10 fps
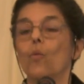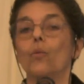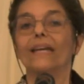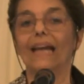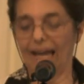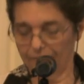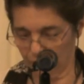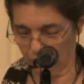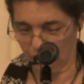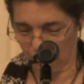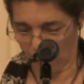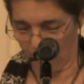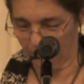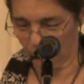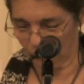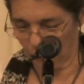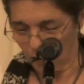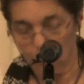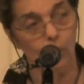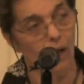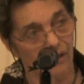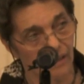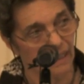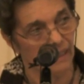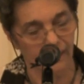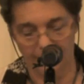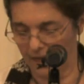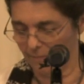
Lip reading: we have to stop worrying